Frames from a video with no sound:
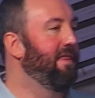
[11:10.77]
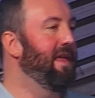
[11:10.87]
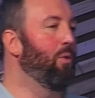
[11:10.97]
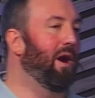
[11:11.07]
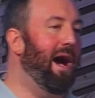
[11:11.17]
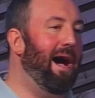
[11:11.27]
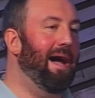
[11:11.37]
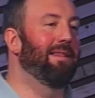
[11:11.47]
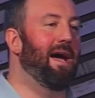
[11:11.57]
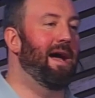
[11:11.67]
they were
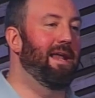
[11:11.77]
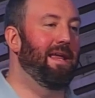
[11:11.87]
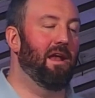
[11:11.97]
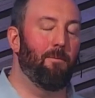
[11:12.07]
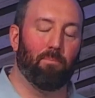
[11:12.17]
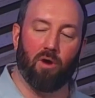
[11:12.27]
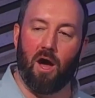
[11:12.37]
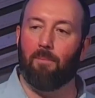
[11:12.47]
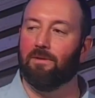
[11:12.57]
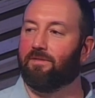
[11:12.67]
highlighting a
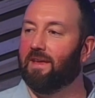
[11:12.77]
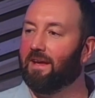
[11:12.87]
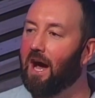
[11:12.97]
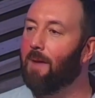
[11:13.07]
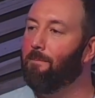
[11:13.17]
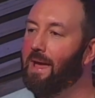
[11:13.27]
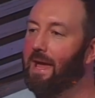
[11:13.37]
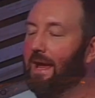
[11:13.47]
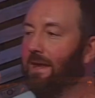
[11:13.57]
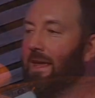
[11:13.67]
promise that God
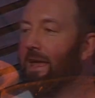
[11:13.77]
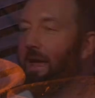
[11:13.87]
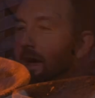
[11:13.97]
made,